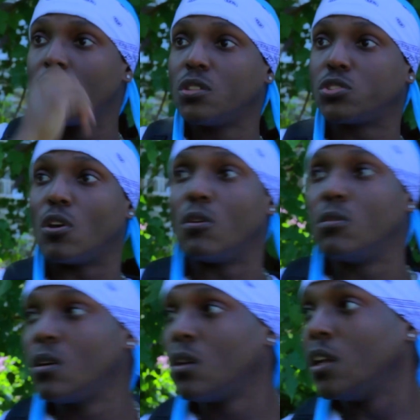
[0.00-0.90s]
So,
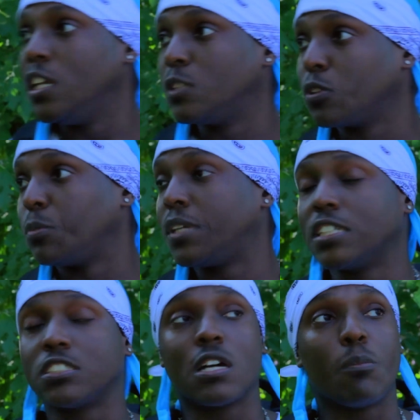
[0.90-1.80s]
he's supposed to be
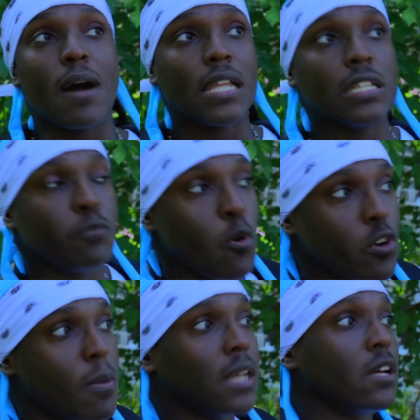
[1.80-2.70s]
catching a couple high-level Pokemon,